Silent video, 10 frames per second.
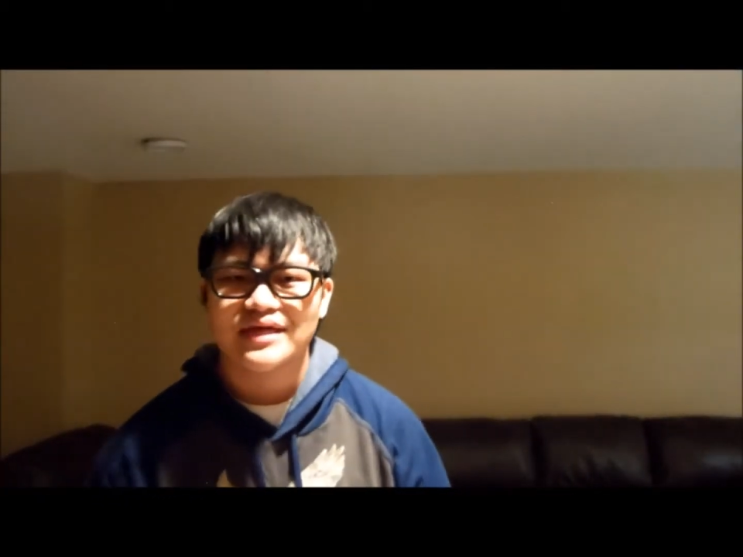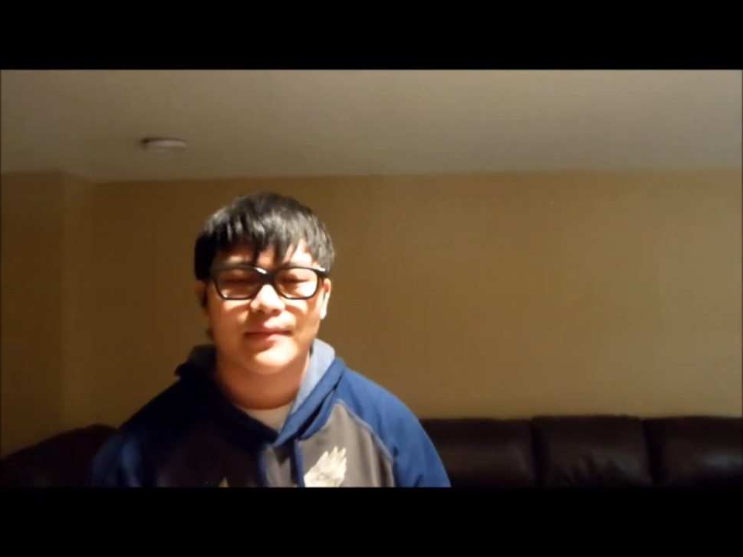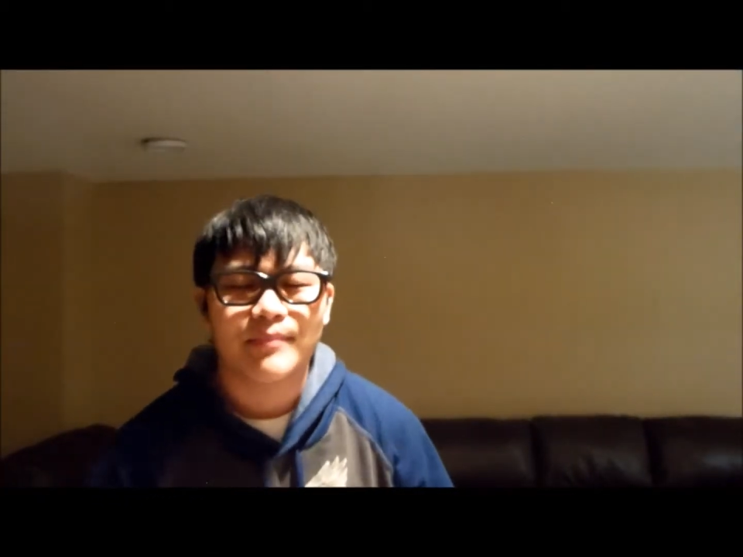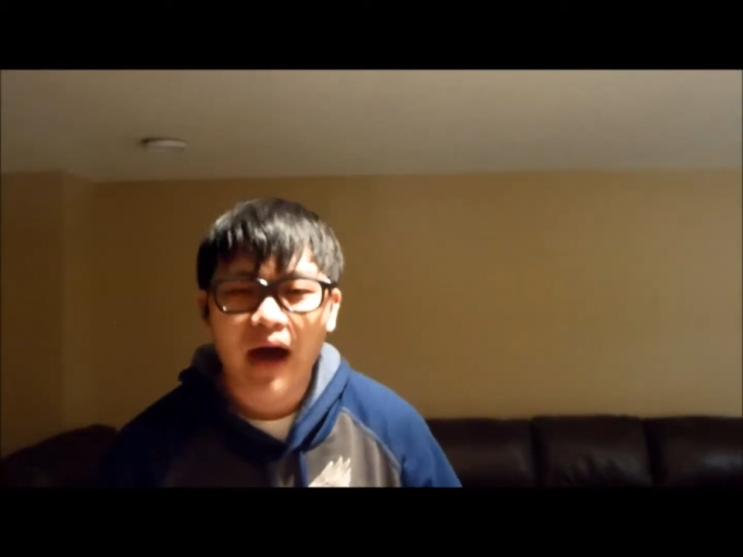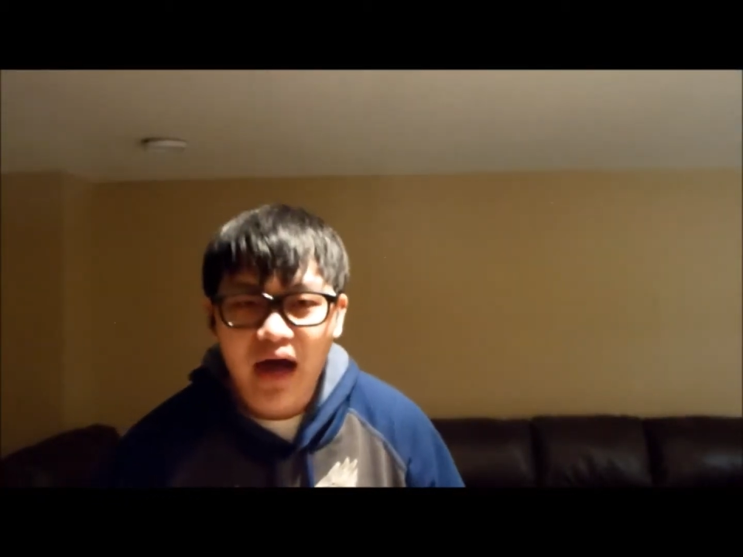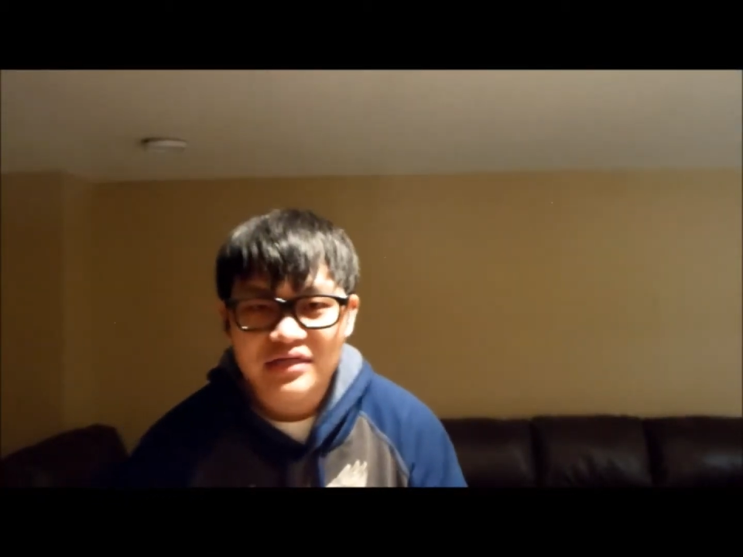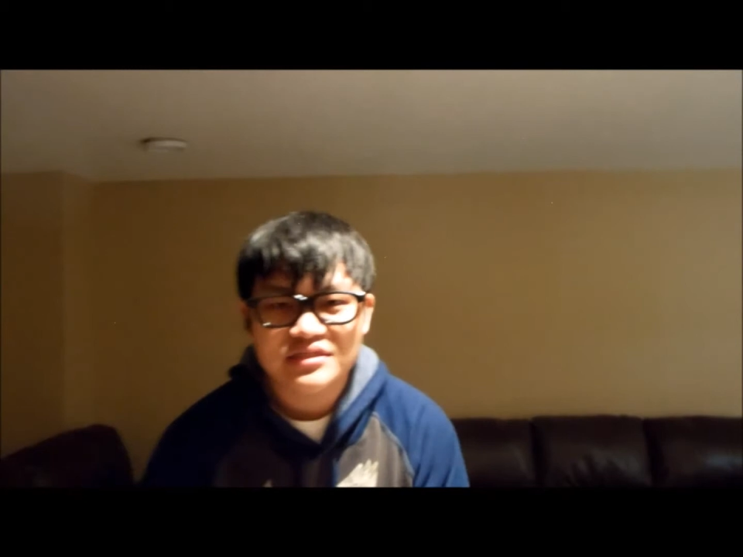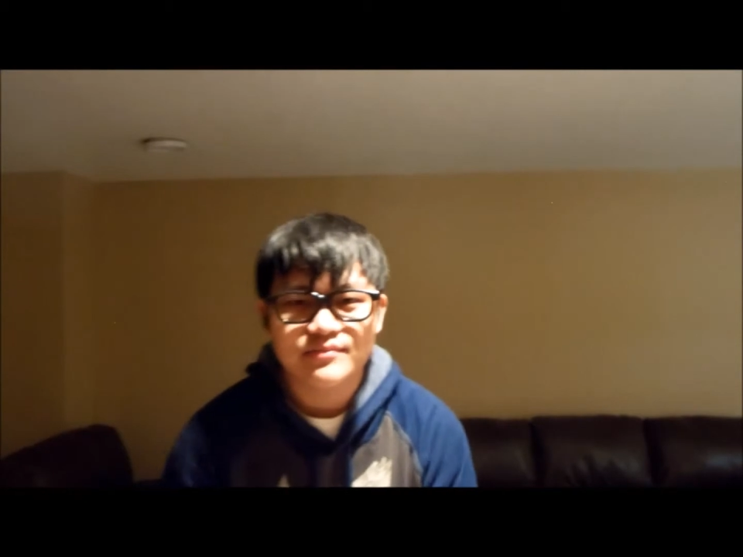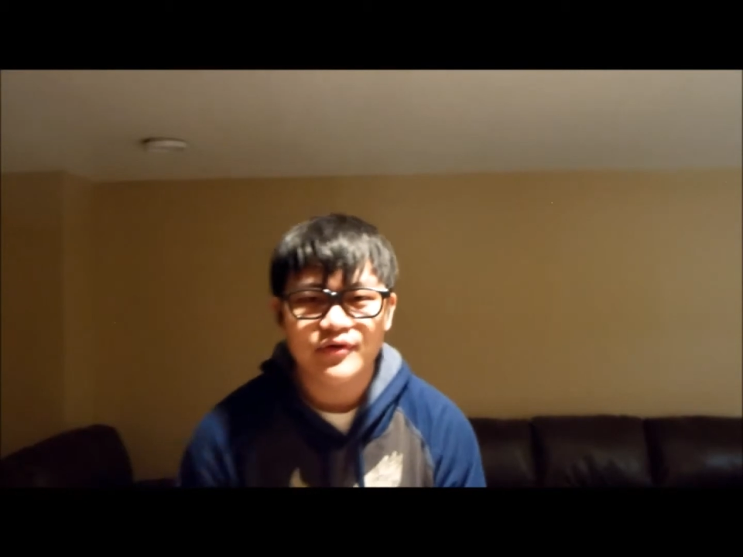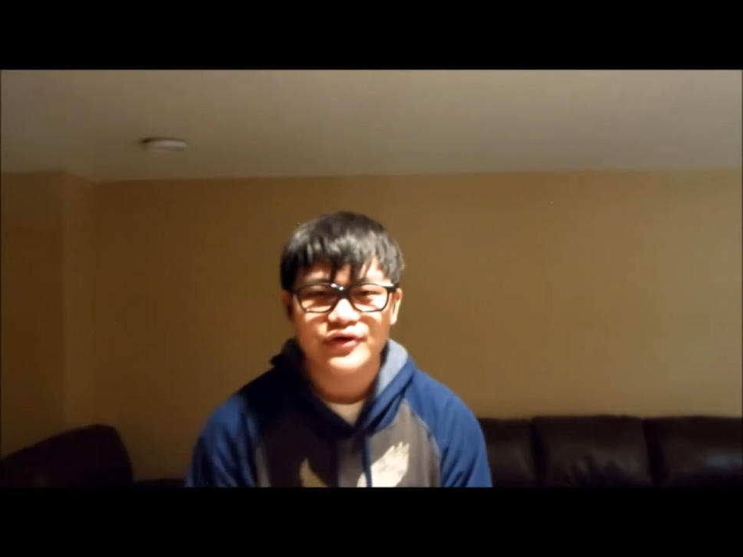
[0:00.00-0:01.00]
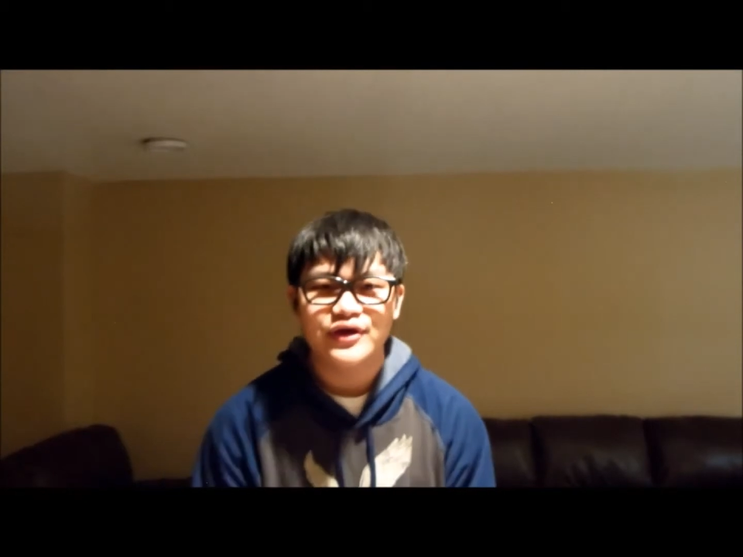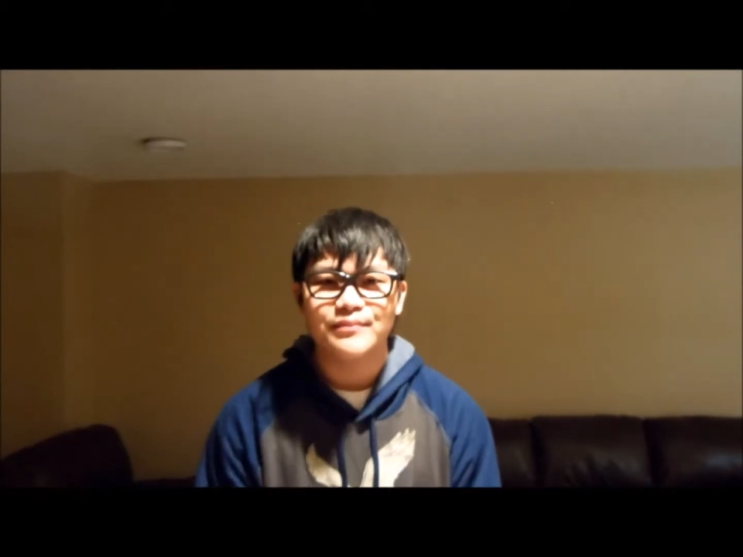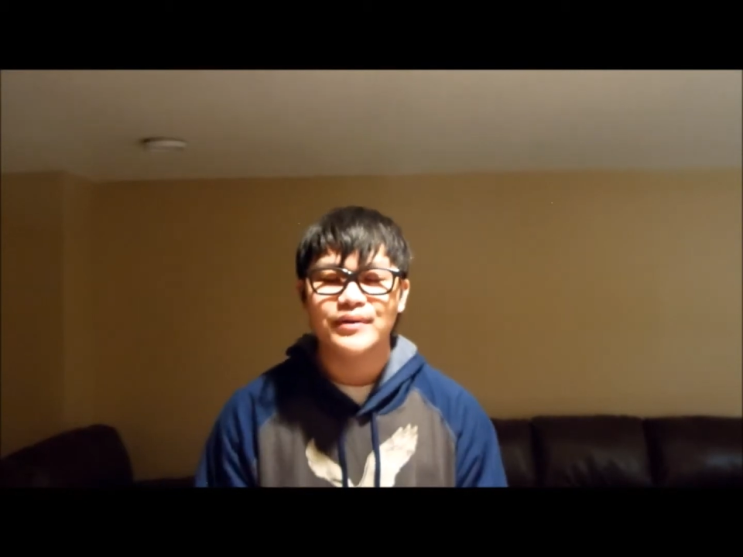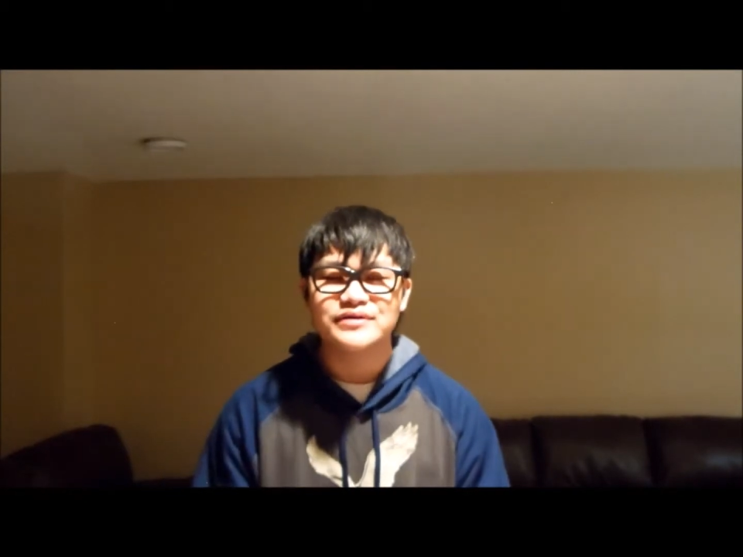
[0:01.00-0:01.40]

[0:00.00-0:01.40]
not possible yet,